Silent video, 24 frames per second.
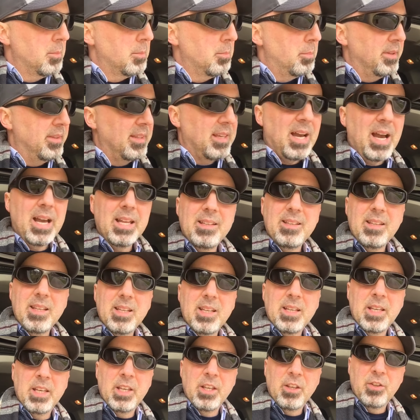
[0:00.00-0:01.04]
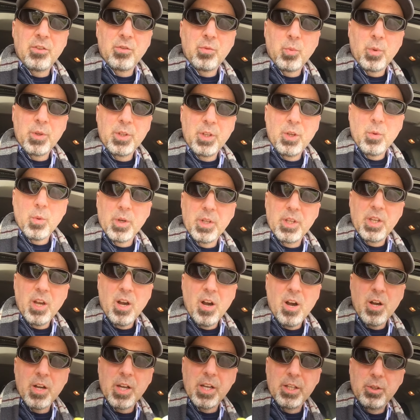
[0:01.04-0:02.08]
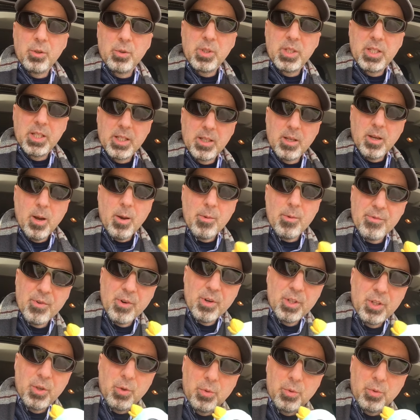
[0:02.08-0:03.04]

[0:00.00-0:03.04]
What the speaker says: But the idea is when you were young and you needed comfort,